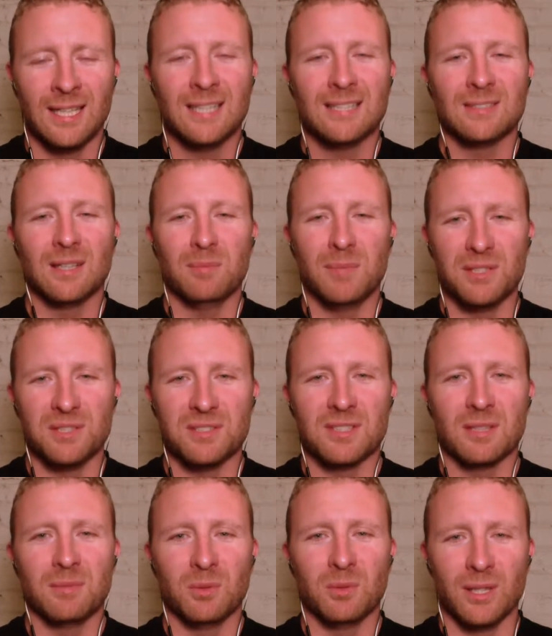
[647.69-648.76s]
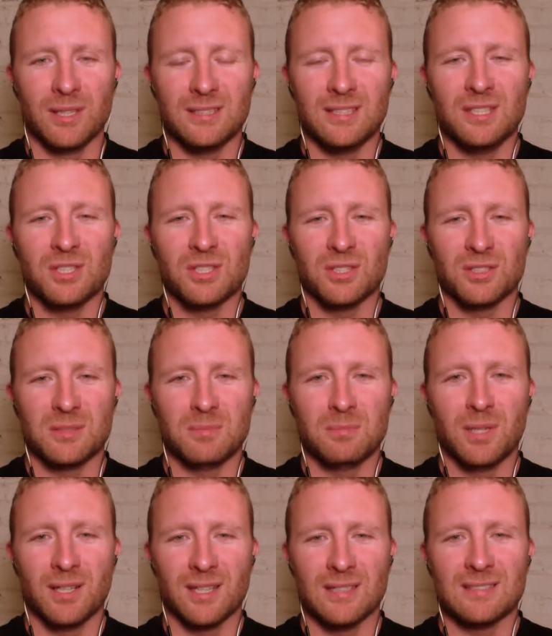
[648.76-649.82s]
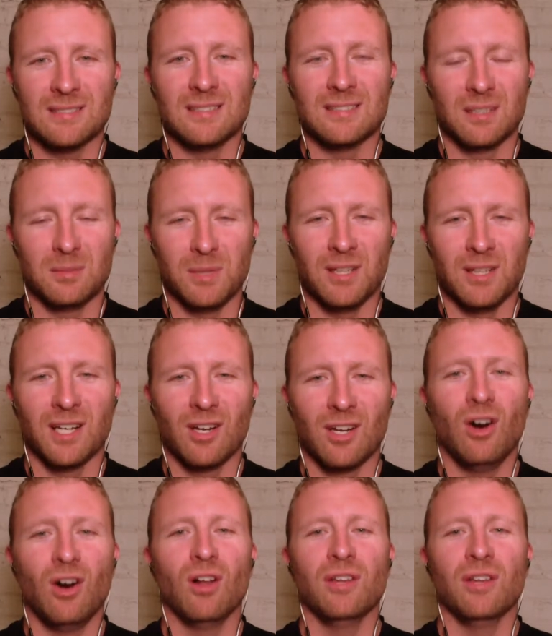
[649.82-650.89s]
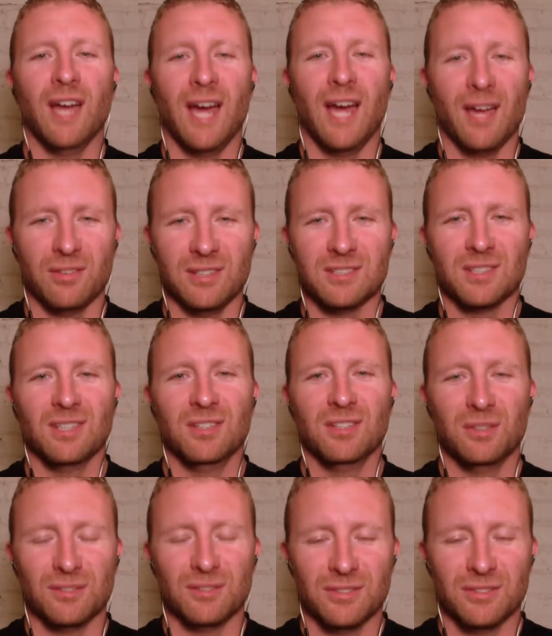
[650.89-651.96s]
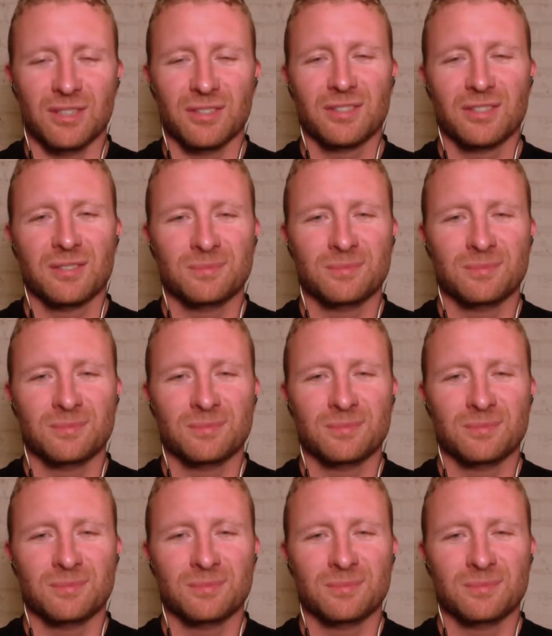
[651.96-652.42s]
So I bet you it's going to be white T-shirts and buckets, and it's going to be like all the athletes are going to do it first.